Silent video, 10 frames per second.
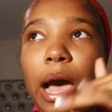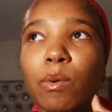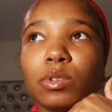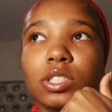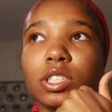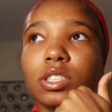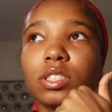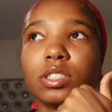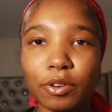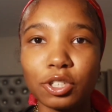I was
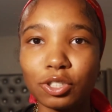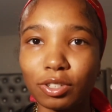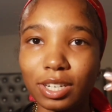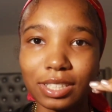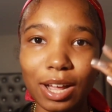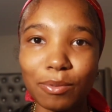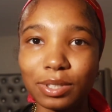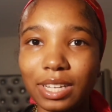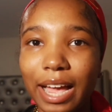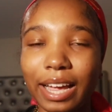just very stressed. I
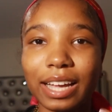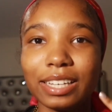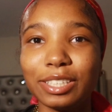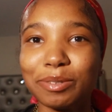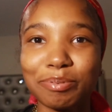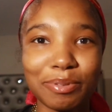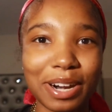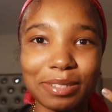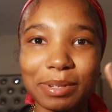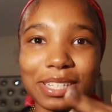was like
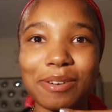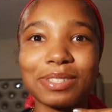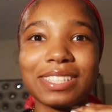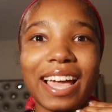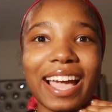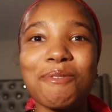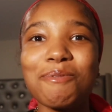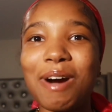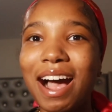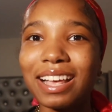depressed because I was like,
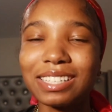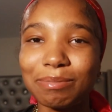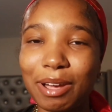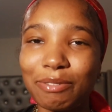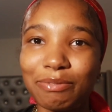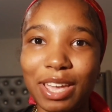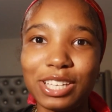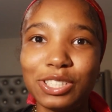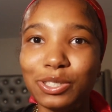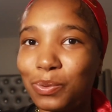why is my
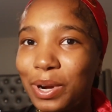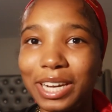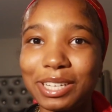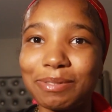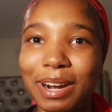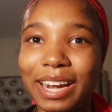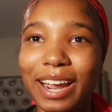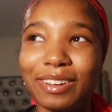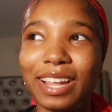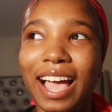face doing this right
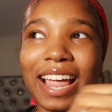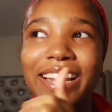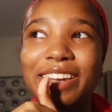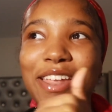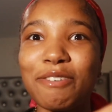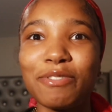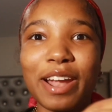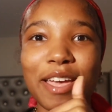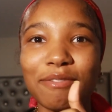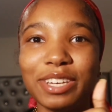now? Like, I never
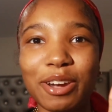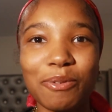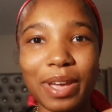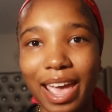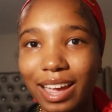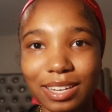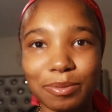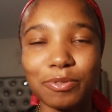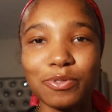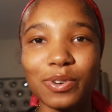have dealt with acne
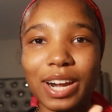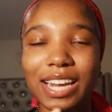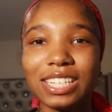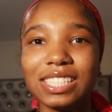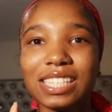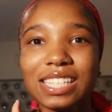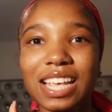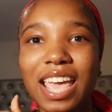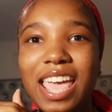before, and it's just